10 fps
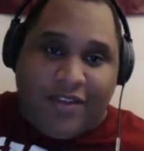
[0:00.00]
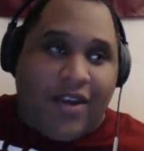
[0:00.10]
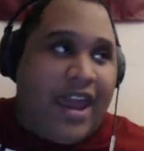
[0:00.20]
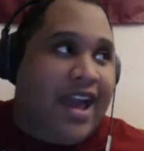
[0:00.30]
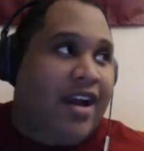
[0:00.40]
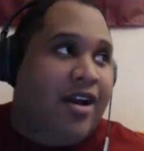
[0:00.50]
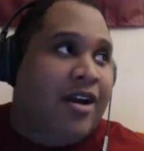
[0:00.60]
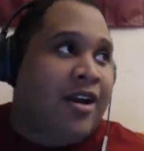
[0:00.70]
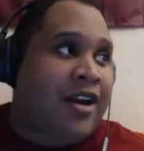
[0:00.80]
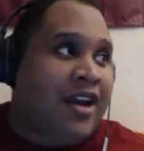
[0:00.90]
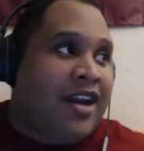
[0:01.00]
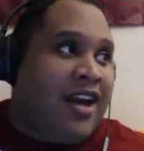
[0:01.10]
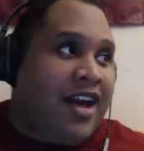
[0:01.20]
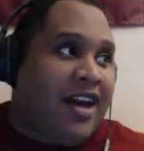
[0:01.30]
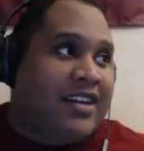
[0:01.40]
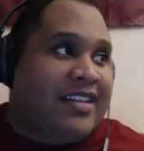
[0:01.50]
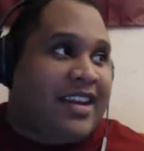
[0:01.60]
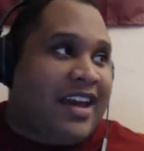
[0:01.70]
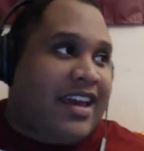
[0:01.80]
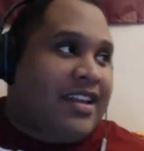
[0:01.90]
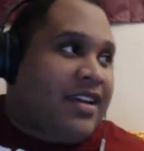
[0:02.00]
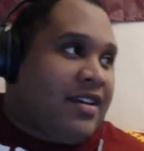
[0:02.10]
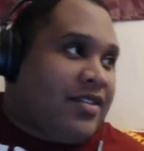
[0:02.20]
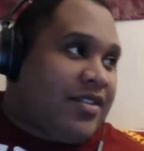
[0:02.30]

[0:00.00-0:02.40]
on IR tonight.